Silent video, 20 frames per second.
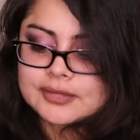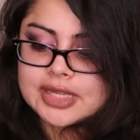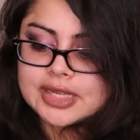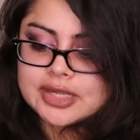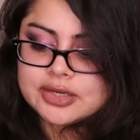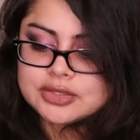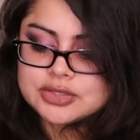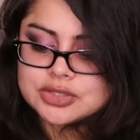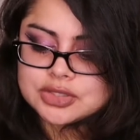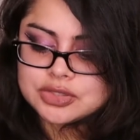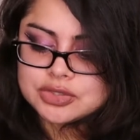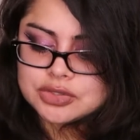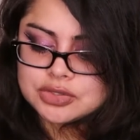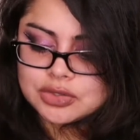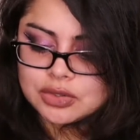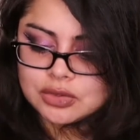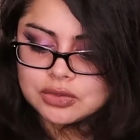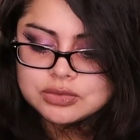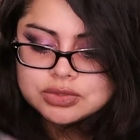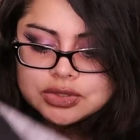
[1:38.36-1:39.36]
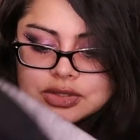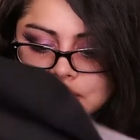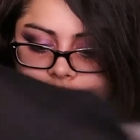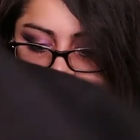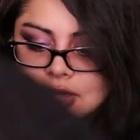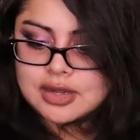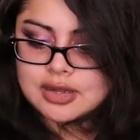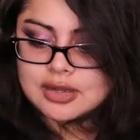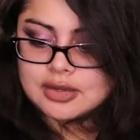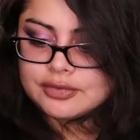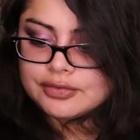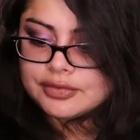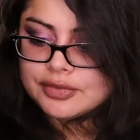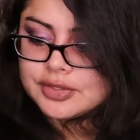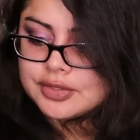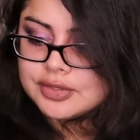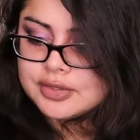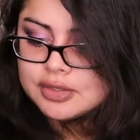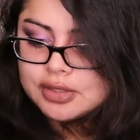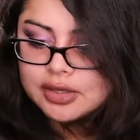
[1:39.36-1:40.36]
It is so
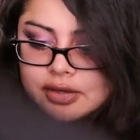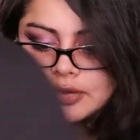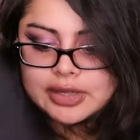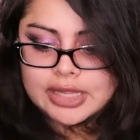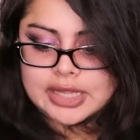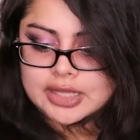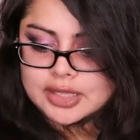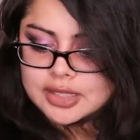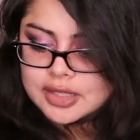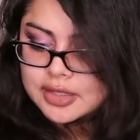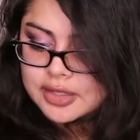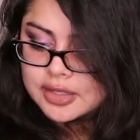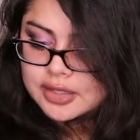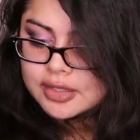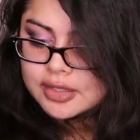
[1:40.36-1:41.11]
soft. Okay,